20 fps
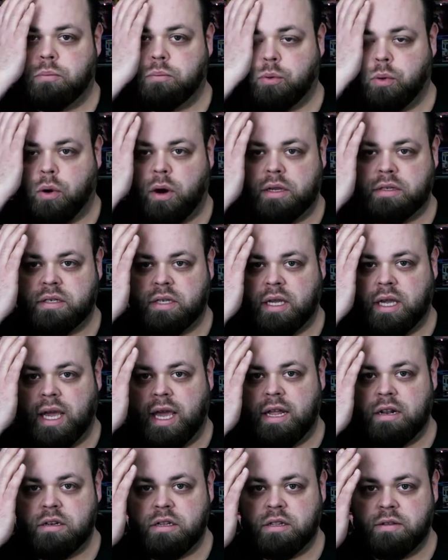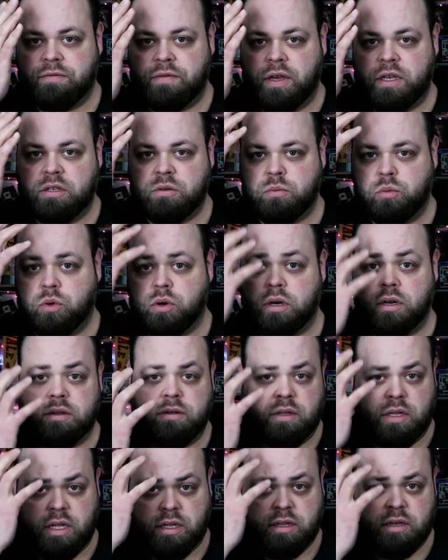pressing into the face more and
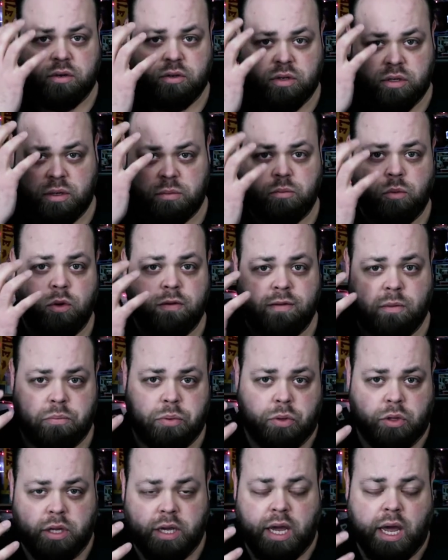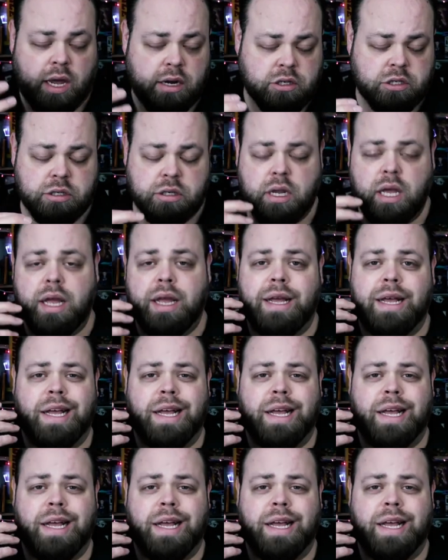that there's a, more of a pulling action.